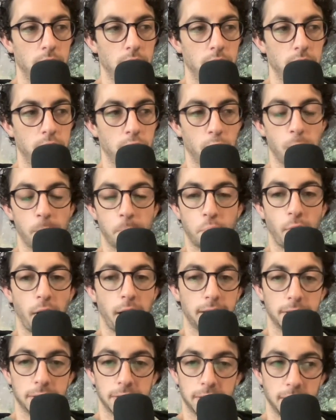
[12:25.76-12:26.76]
So,
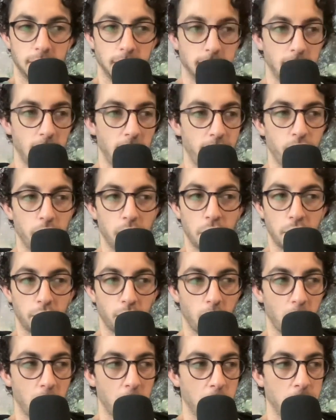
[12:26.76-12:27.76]
practicing every
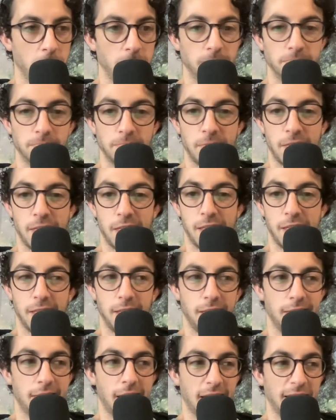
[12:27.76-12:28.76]
throw
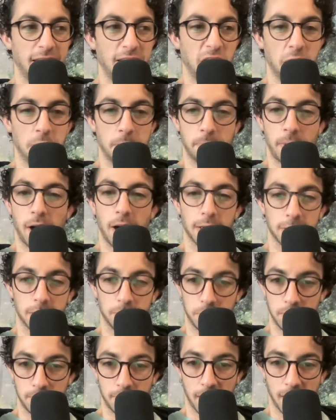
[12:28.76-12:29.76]
that he could
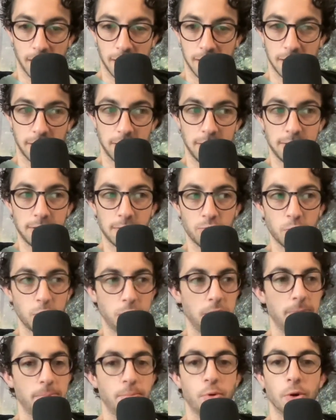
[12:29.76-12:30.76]
possibly make is a
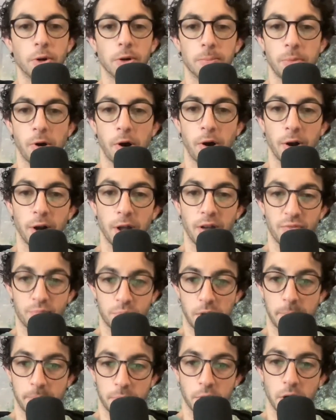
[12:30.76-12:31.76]
really important part of
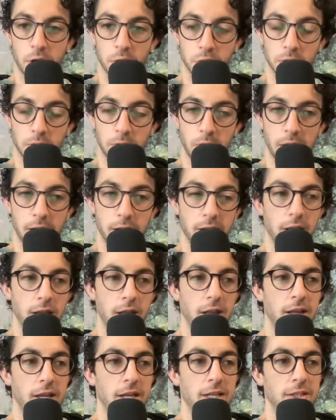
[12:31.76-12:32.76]
preparation, right?
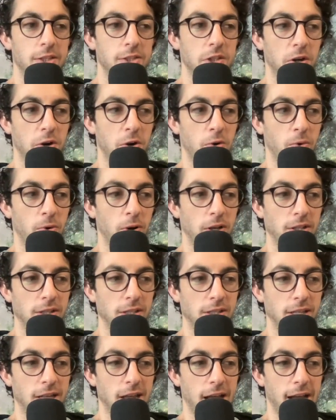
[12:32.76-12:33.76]
So,
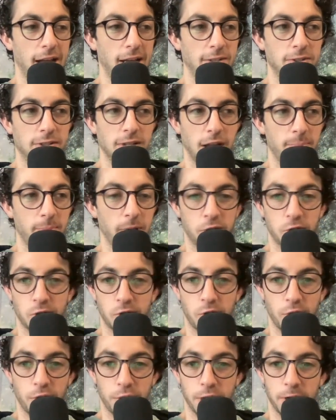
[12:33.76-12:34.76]
as I mentioned
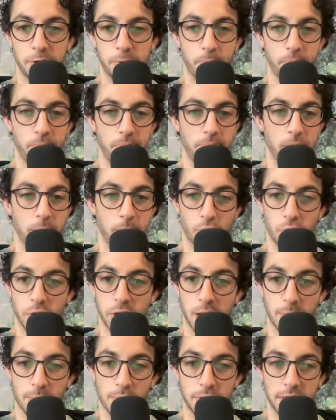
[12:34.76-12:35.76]
earlier, the
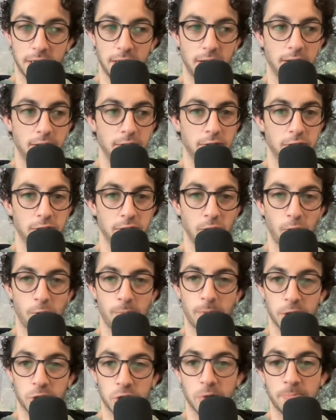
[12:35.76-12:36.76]
pregame routine is so
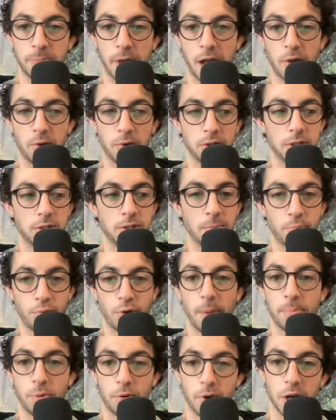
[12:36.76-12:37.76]
much about the
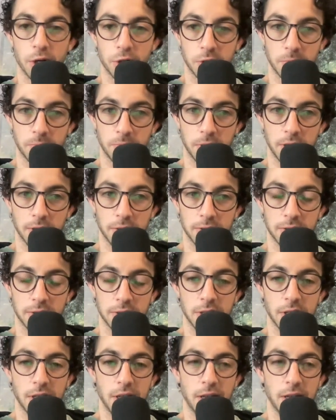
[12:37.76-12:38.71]
preparation piece.